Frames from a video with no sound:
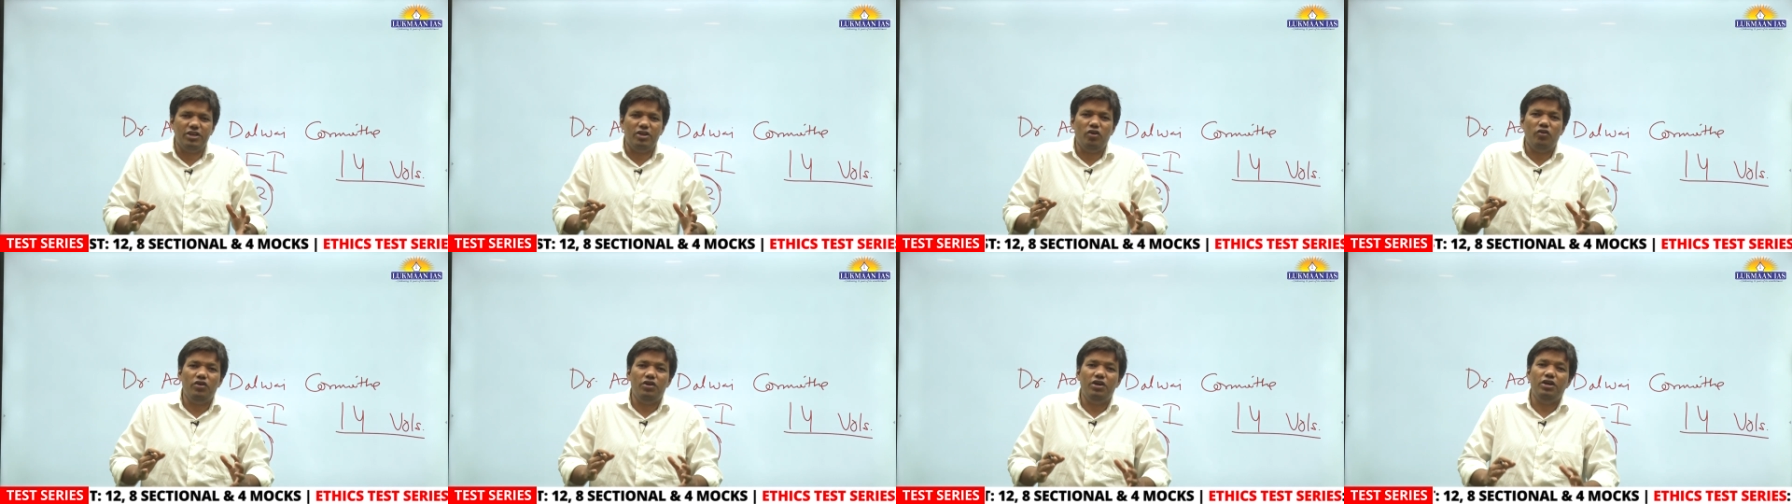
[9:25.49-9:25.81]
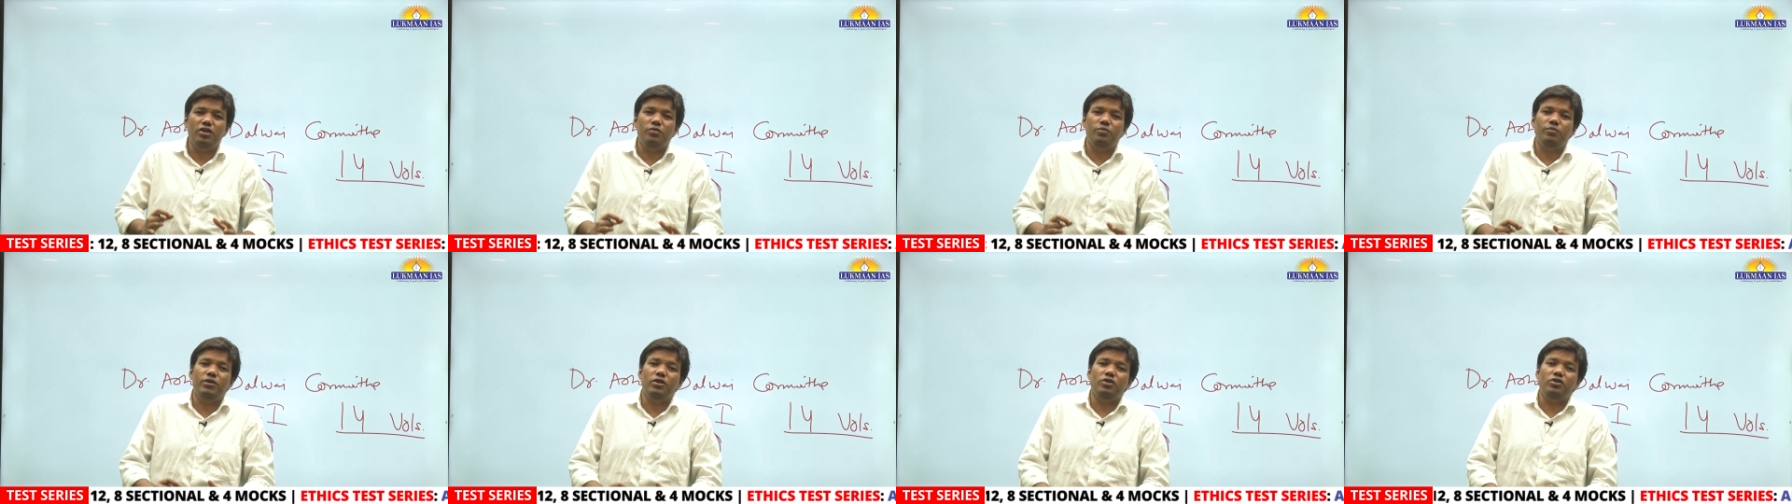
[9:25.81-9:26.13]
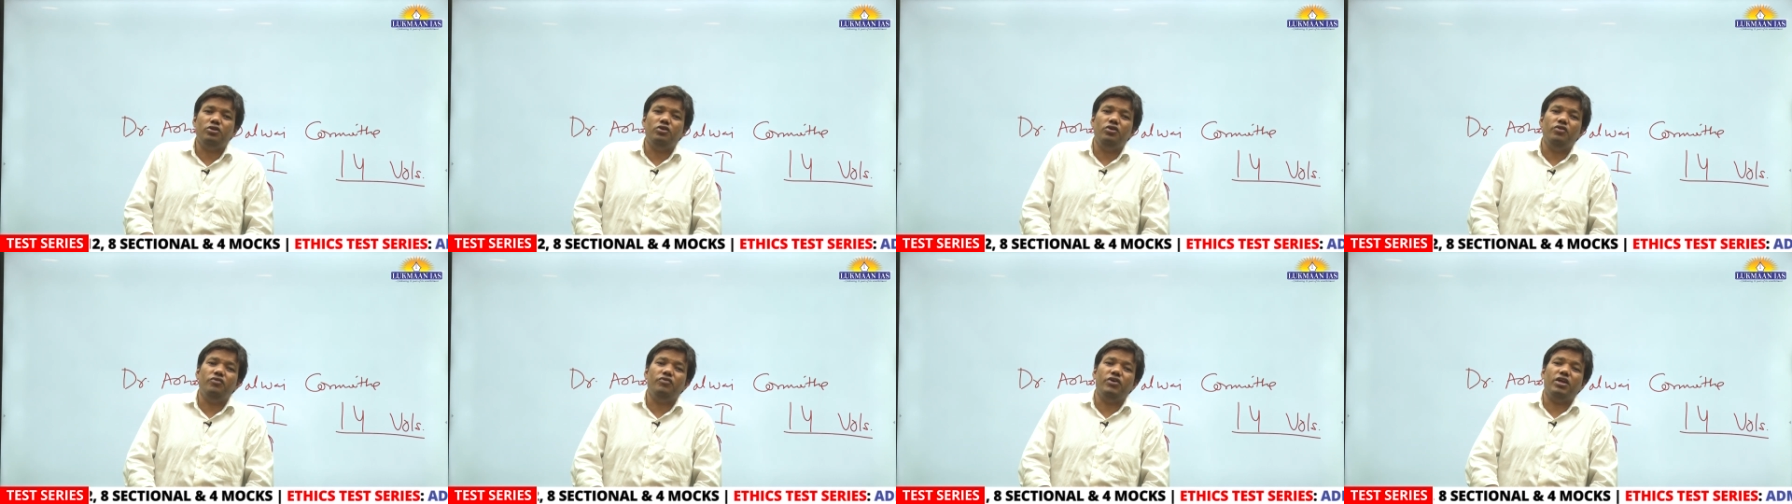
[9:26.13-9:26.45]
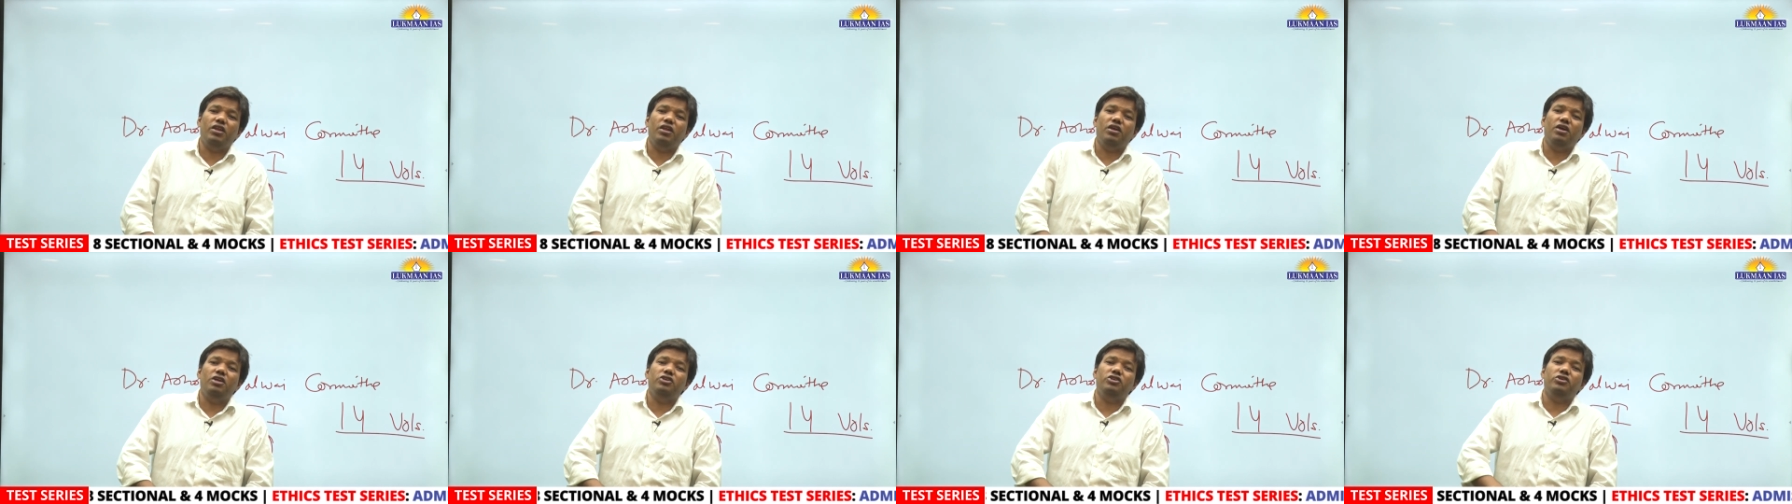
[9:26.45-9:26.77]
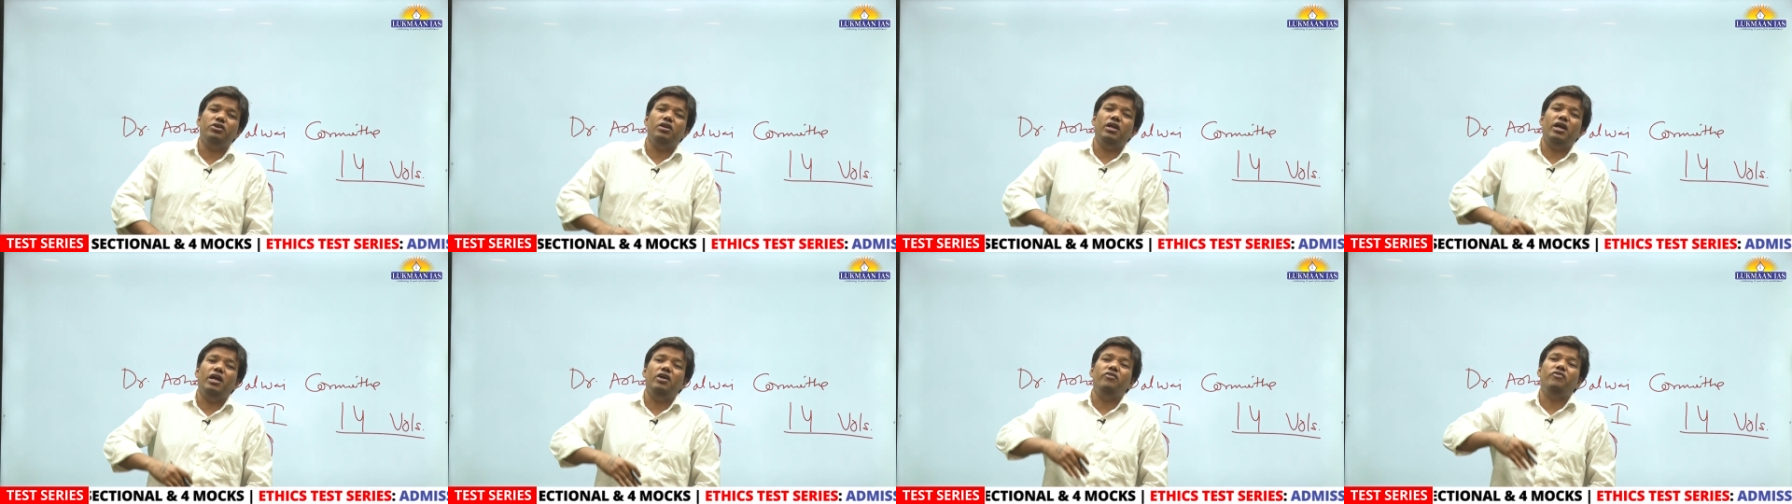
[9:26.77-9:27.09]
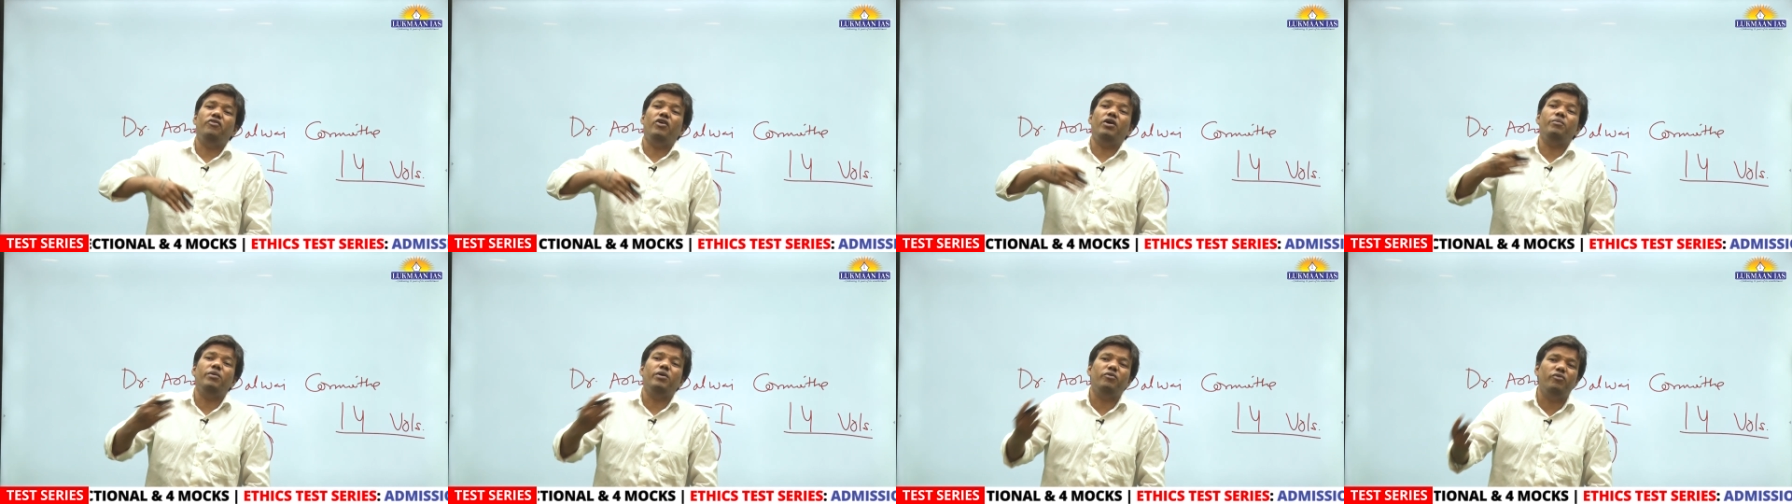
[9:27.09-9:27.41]
now it is Ministry of Agriculture and
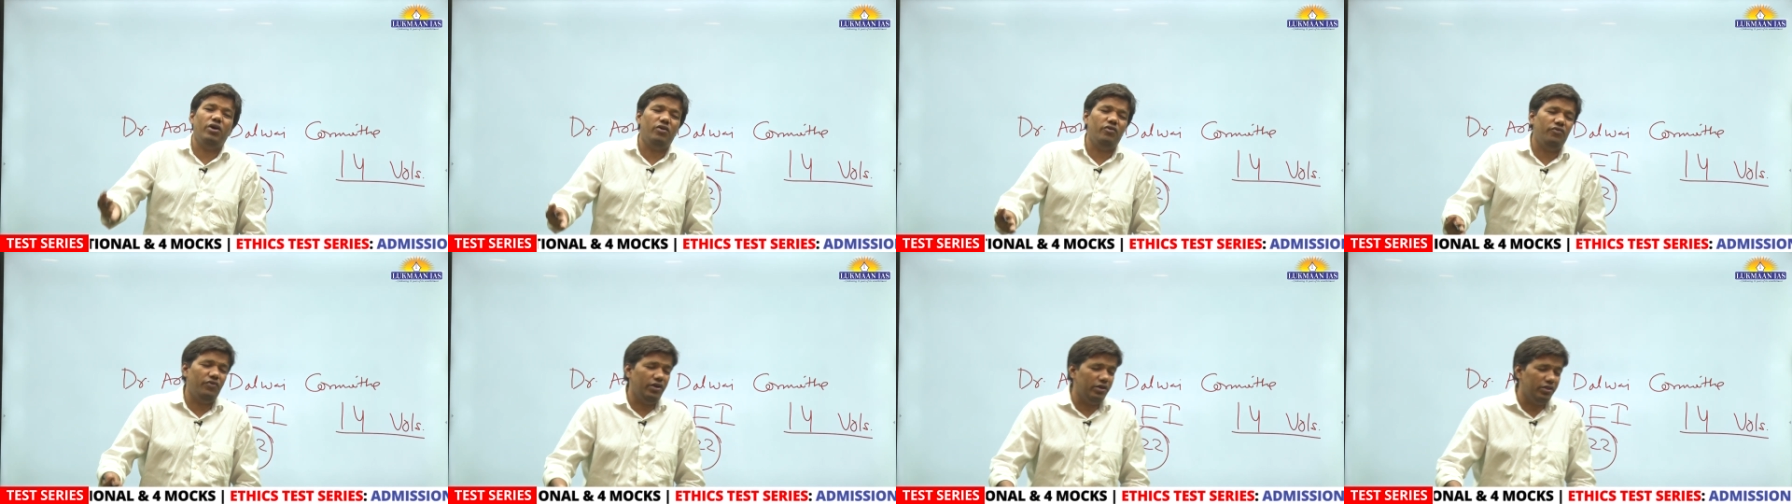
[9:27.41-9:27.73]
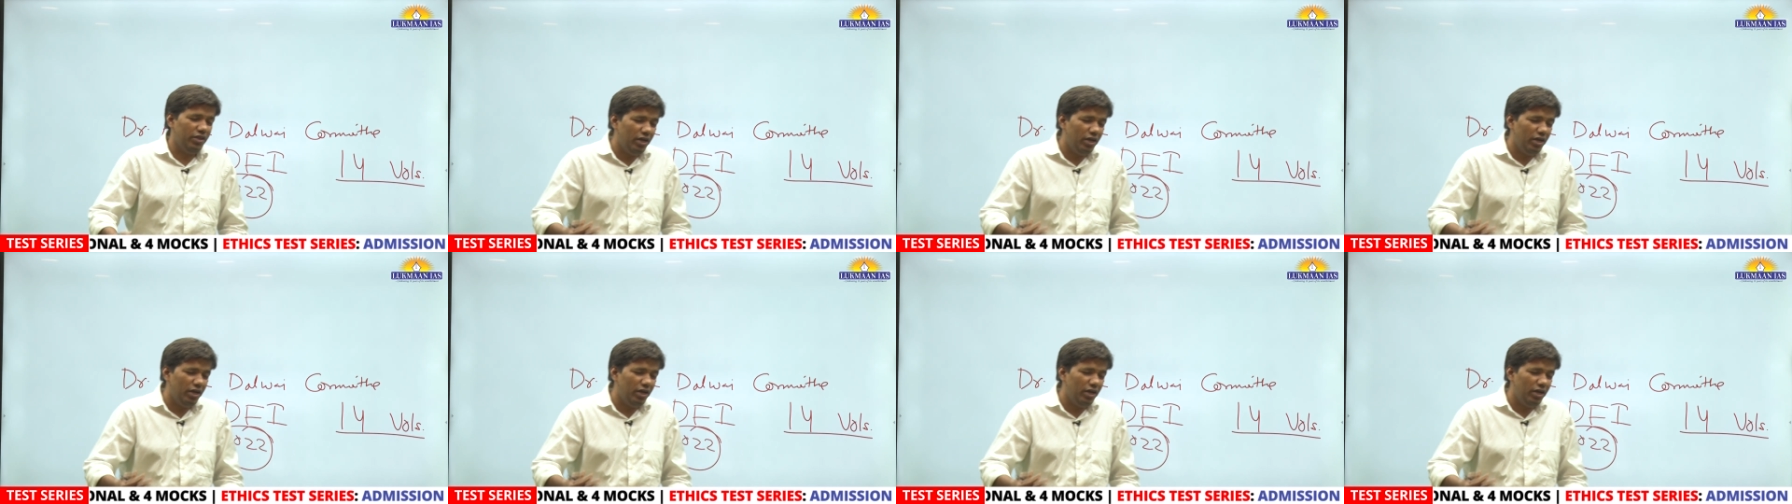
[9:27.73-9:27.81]
Farmer Welfare.